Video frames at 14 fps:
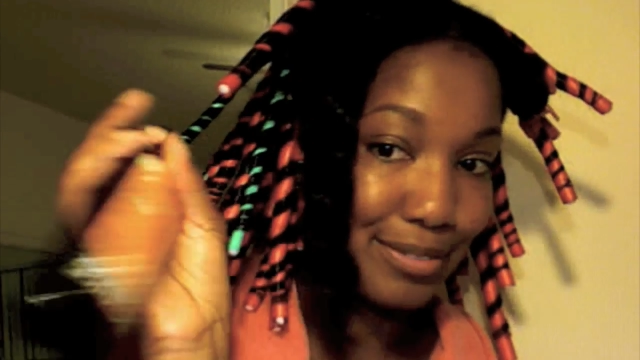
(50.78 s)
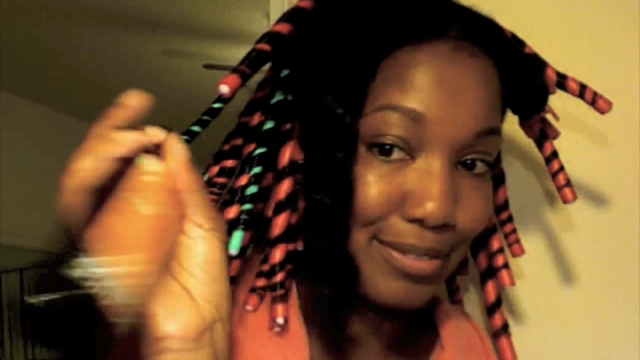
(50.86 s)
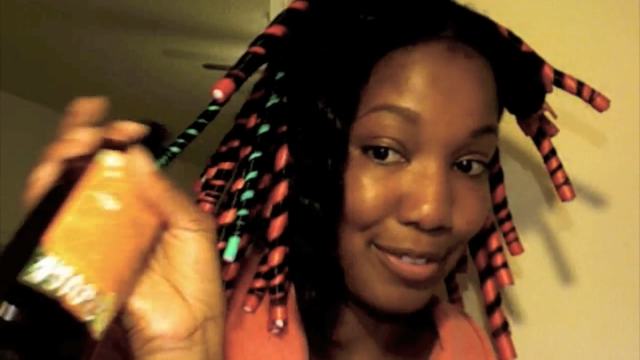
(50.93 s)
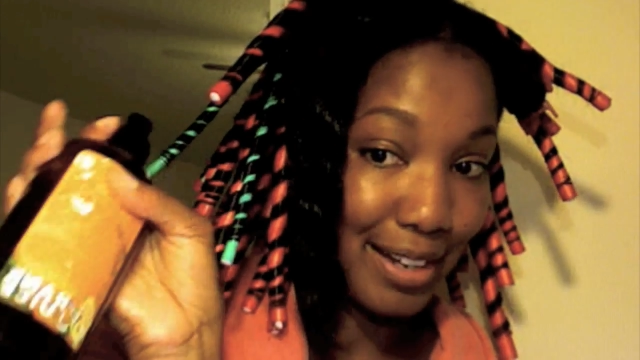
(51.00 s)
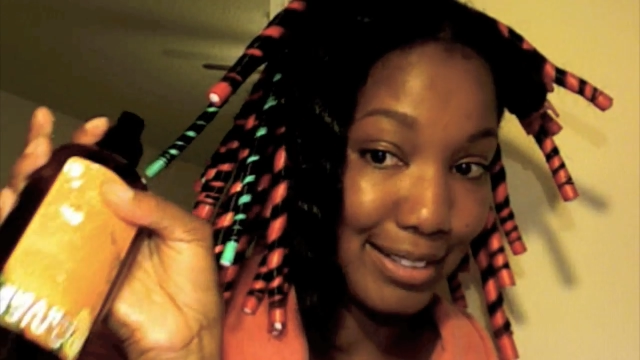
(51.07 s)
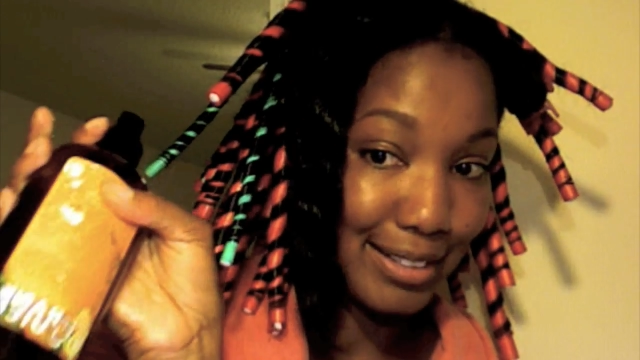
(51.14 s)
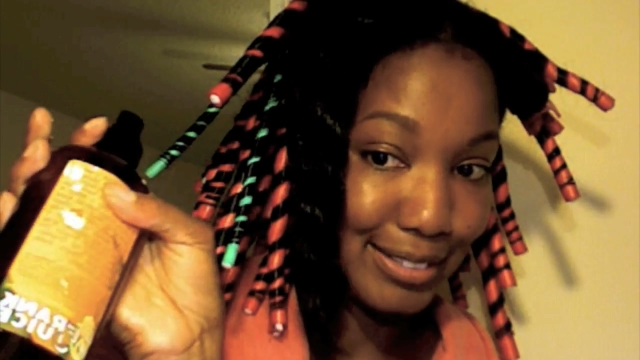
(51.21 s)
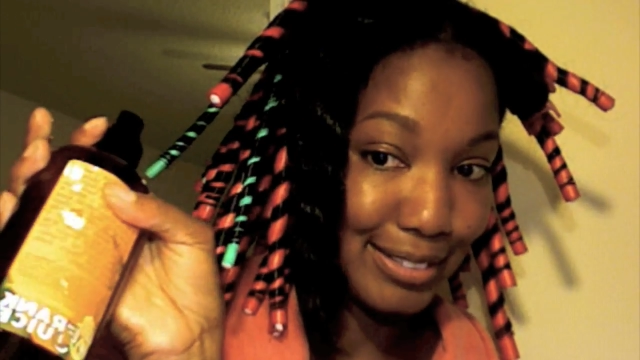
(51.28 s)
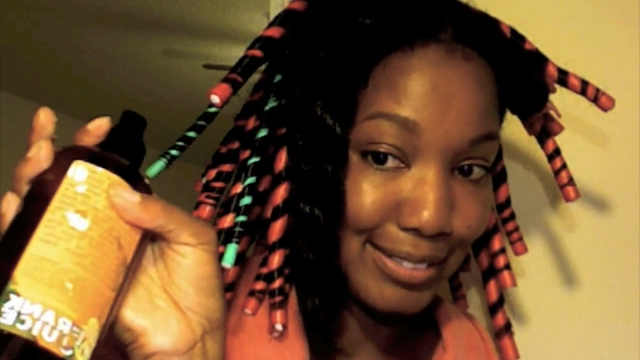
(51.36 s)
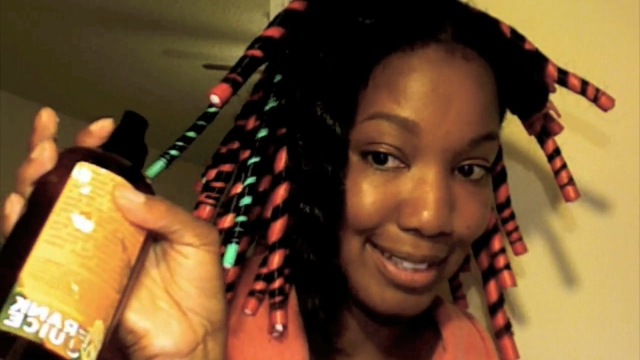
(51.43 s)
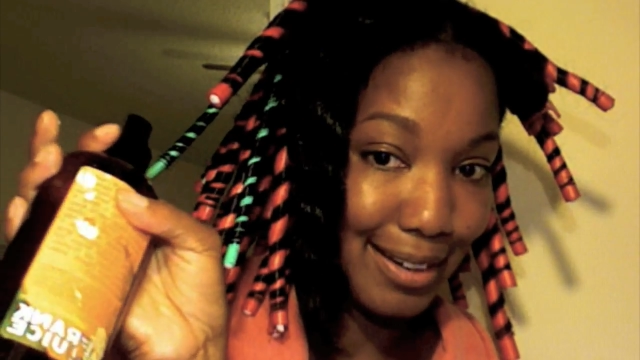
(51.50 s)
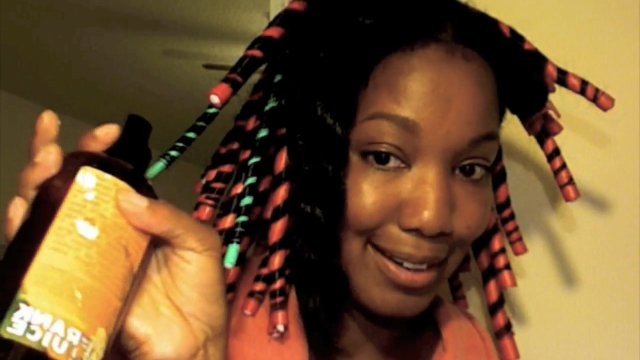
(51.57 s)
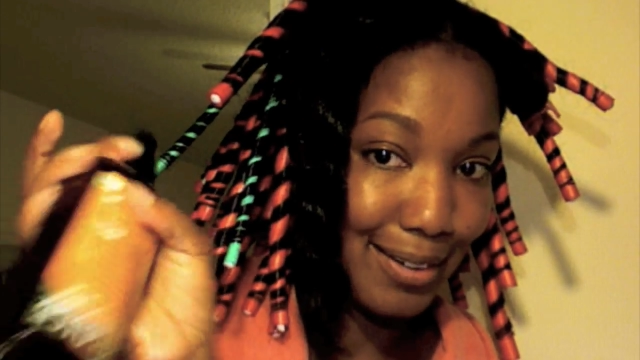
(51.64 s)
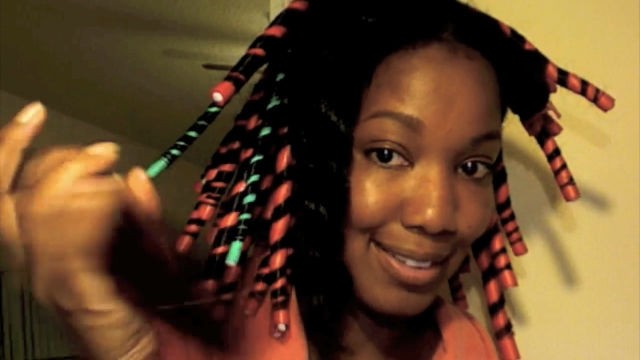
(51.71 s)
Frank juice
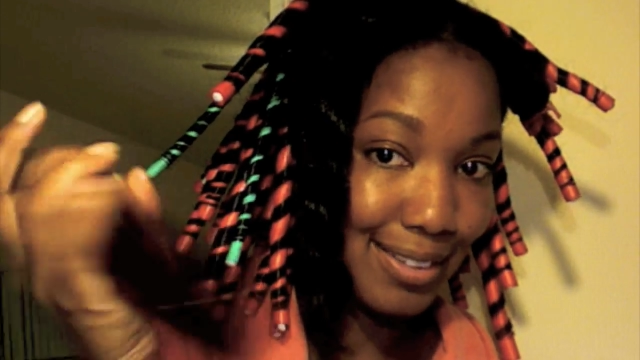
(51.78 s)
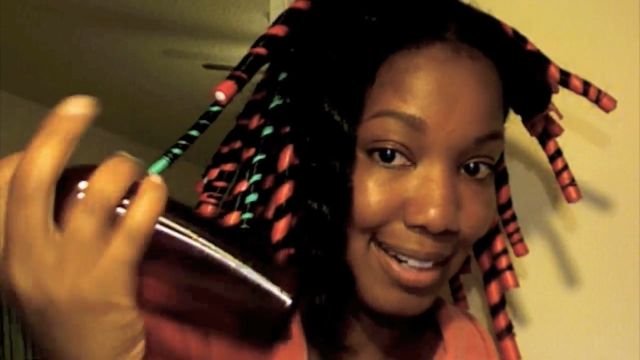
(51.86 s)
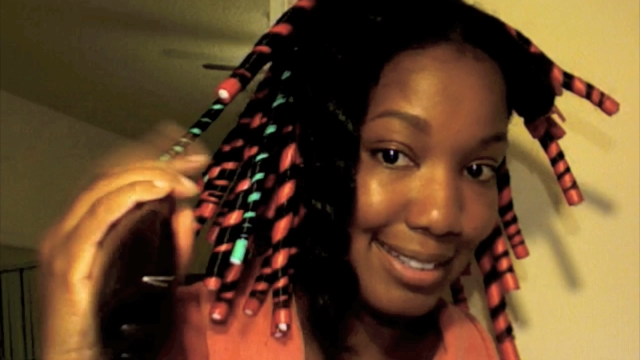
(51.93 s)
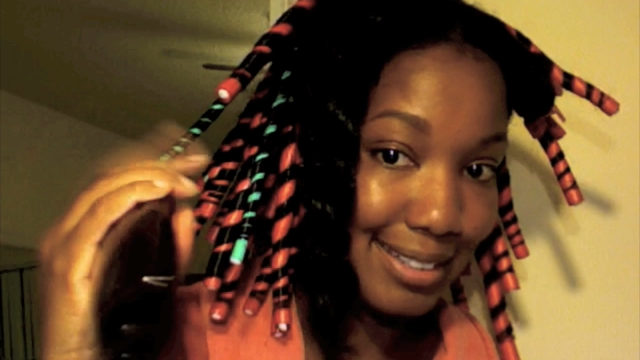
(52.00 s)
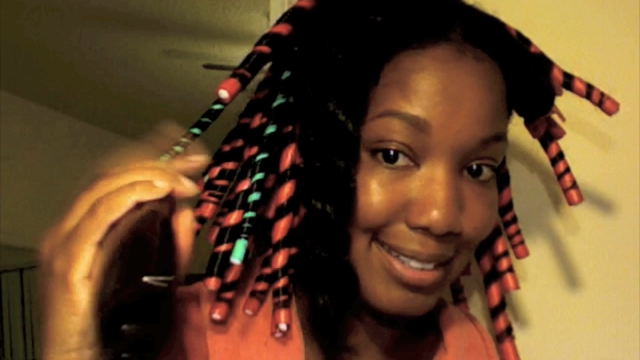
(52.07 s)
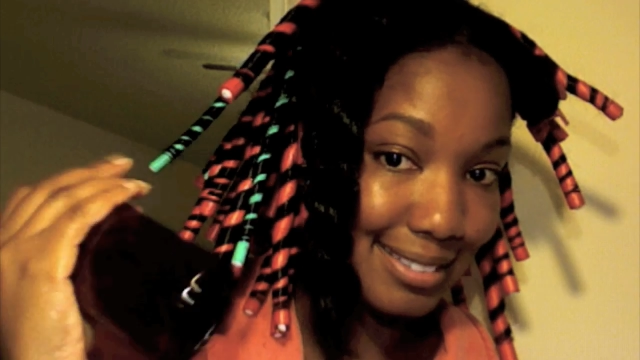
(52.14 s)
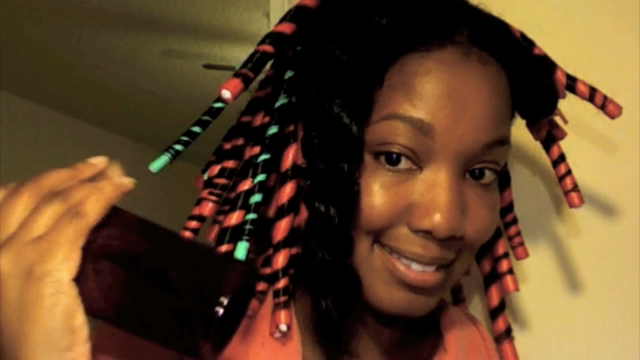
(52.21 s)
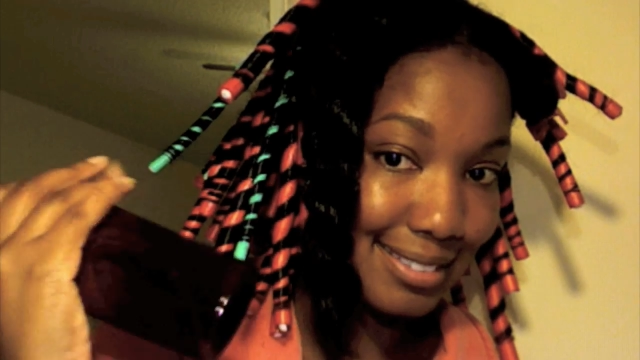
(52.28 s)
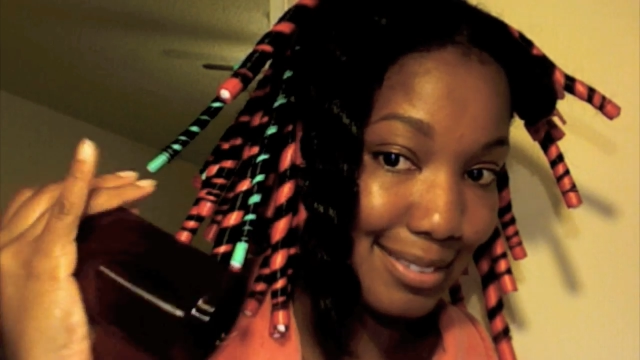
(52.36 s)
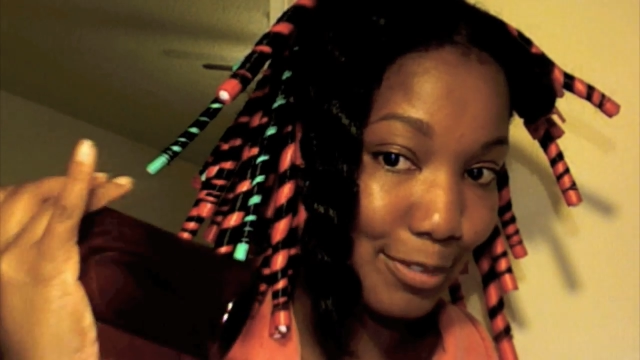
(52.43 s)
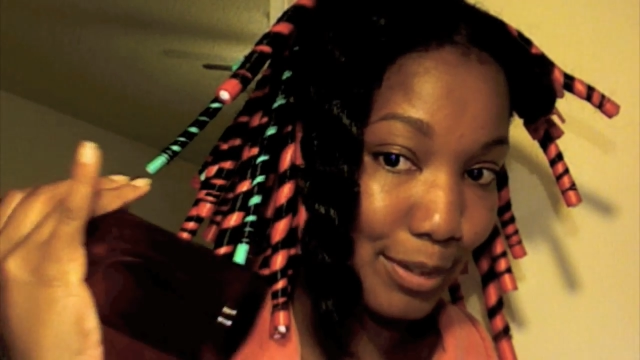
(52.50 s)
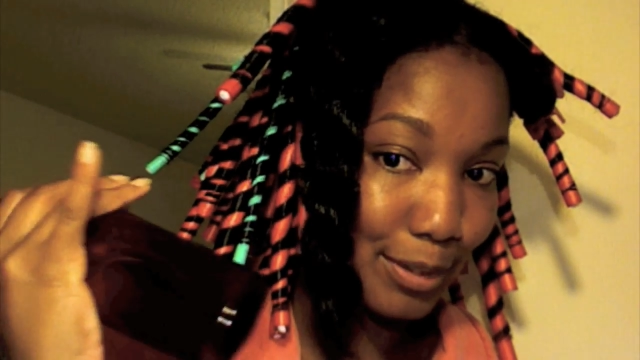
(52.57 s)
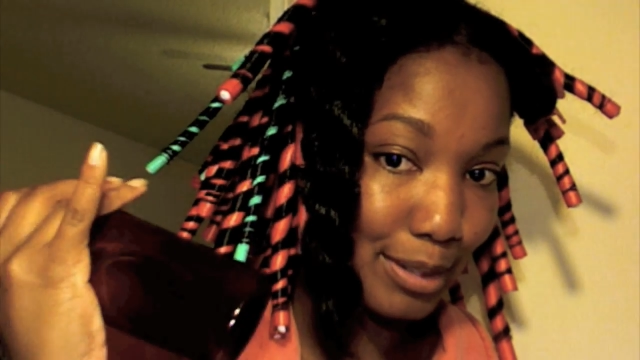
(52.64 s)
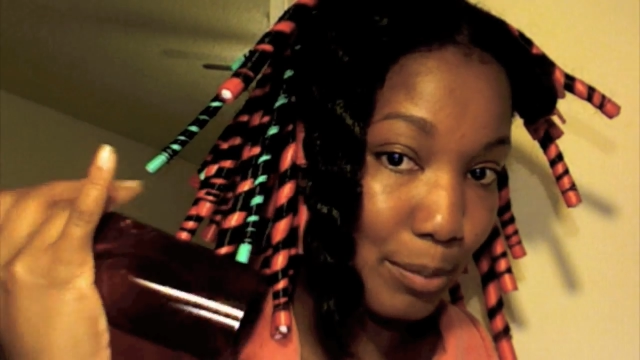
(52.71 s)
here that I just
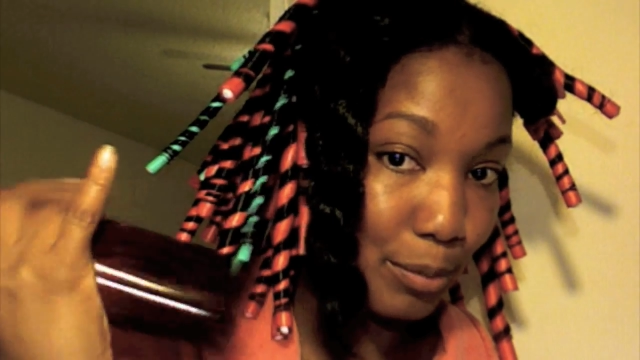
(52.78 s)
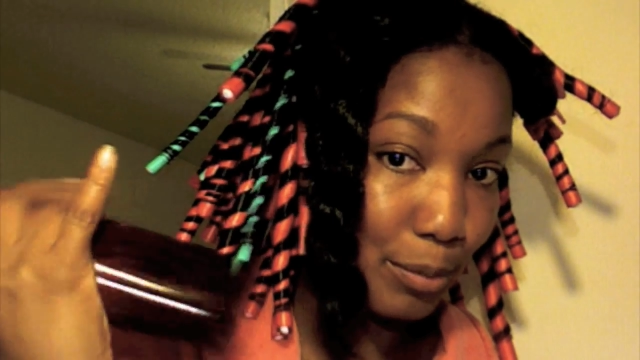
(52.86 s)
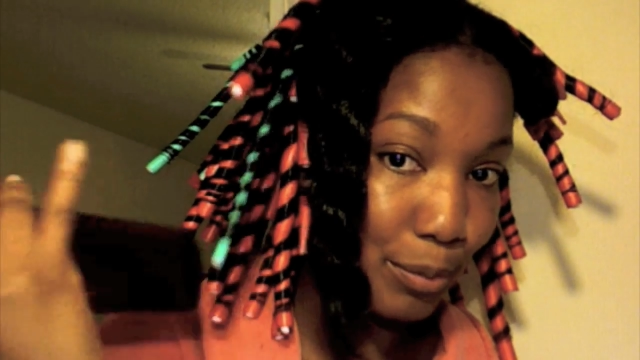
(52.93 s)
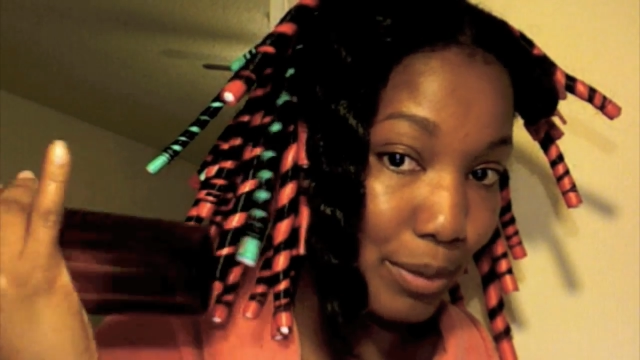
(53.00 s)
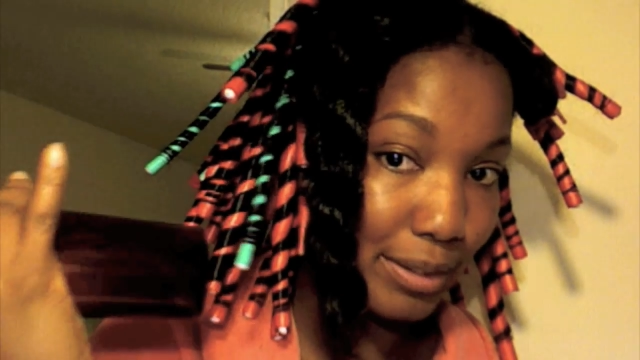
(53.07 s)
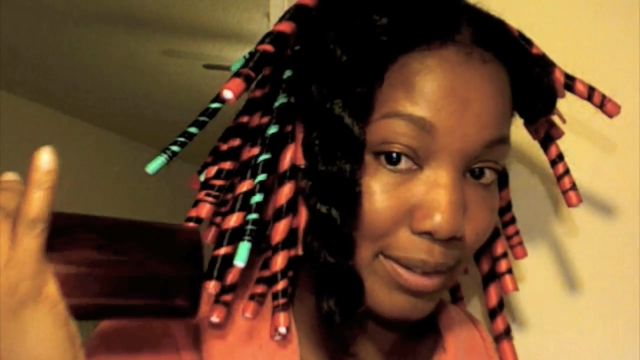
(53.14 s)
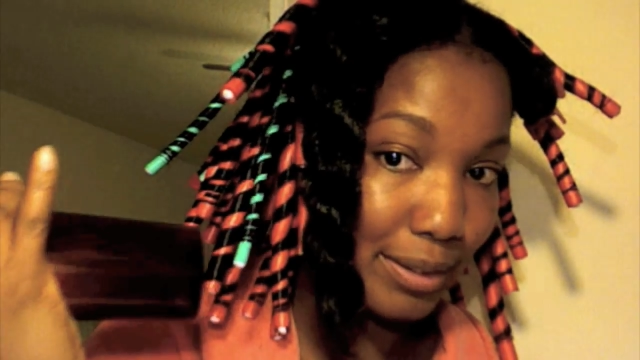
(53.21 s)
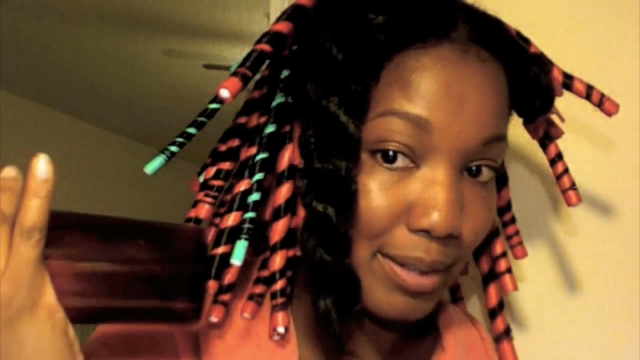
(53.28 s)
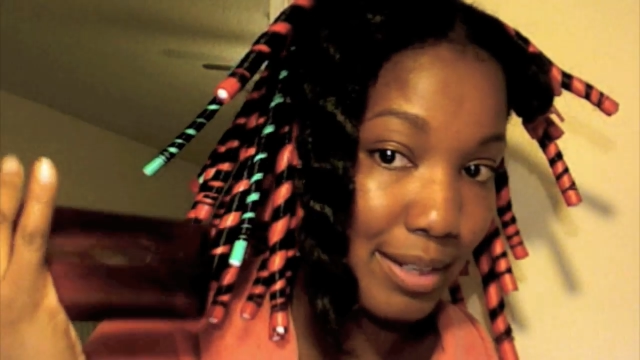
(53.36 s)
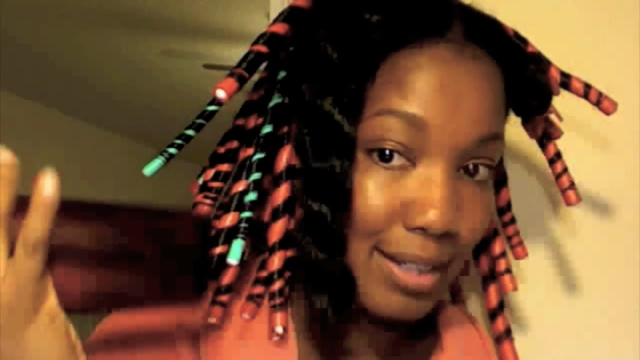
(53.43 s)
filled up with water.